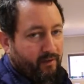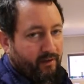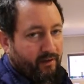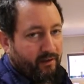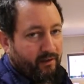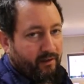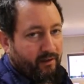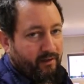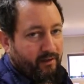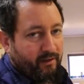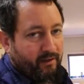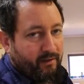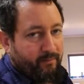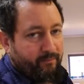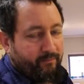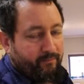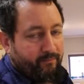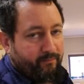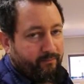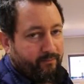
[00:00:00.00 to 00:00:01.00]

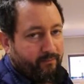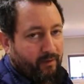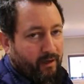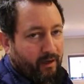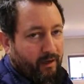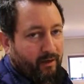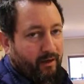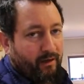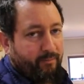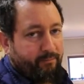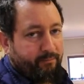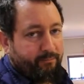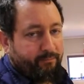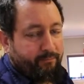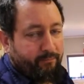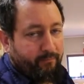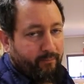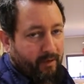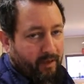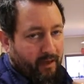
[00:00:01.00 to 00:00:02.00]
I
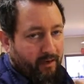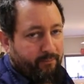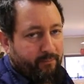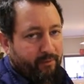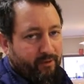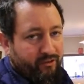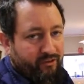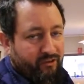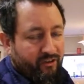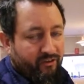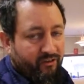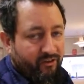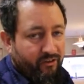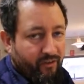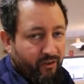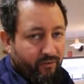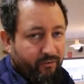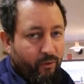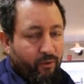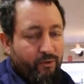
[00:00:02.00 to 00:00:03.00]
have been stitching
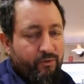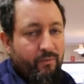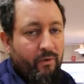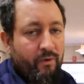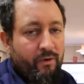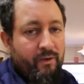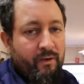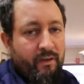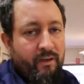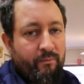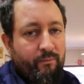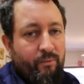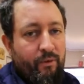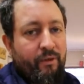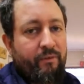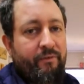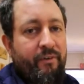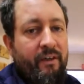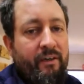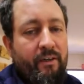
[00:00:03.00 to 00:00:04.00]
the first one, and what I
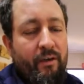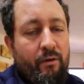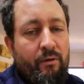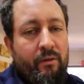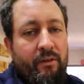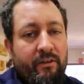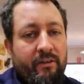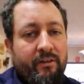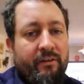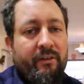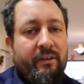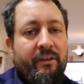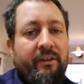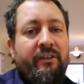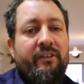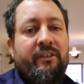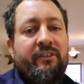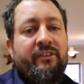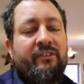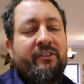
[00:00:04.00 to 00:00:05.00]
find out
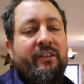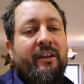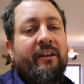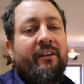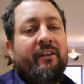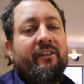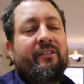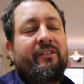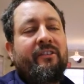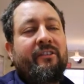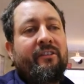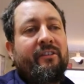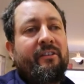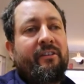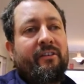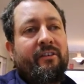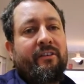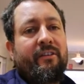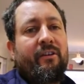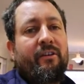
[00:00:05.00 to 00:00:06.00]
is that it's
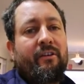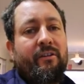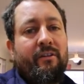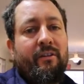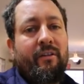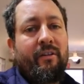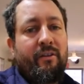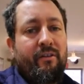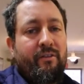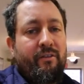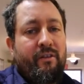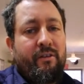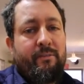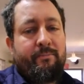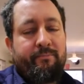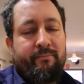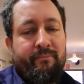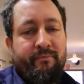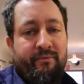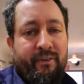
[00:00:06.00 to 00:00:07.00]
on the
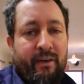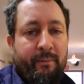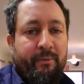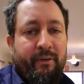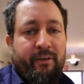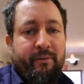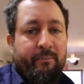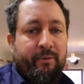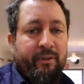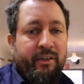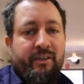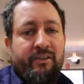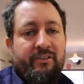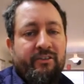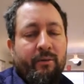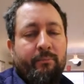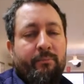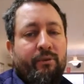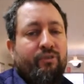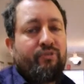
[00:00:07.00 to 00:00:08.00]
fabric piece
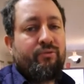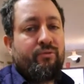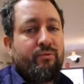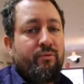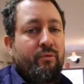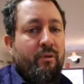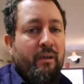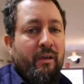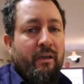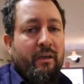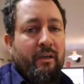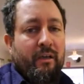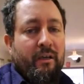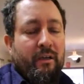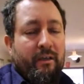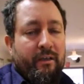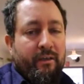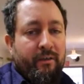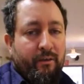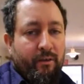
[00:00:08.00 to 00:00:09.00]
number 2
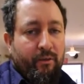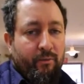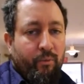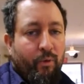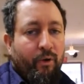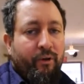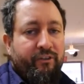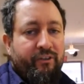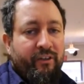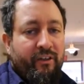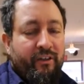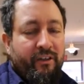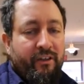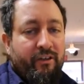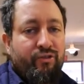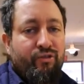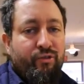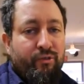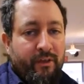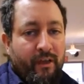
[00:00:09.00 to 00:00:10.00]
was a little
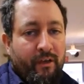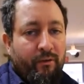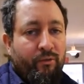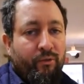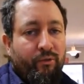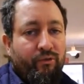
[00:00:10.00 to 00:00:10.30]
too narrow.